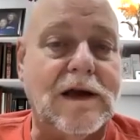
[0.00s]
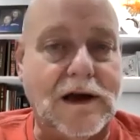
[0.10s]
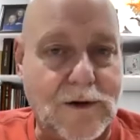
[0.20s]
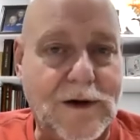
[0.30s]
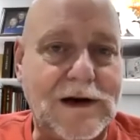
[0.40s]

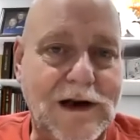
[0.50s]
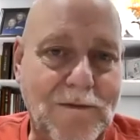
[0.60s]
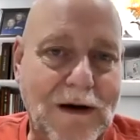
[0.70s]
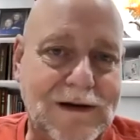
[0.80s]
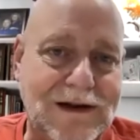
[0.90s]
that are written
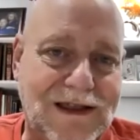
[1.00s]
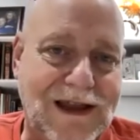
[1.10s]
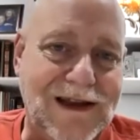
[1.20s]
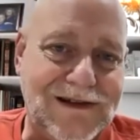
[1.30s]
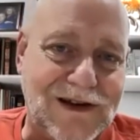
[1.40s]
about the
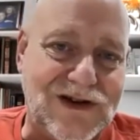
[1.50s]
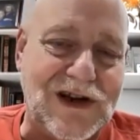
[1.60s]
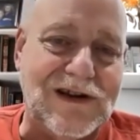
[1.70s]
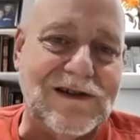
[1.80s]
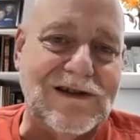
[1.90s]
things that
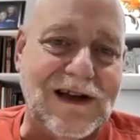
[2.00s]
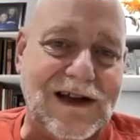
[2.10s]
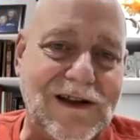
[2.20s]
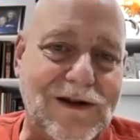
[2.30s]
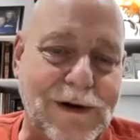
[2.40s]
Jesus
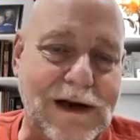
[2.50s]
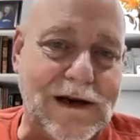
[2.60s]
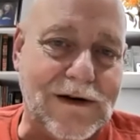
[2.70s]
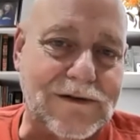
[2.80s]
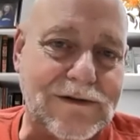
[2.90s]
did in 3
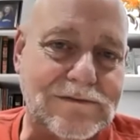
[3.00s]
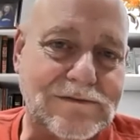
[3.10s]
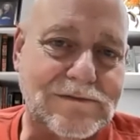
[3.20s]
years.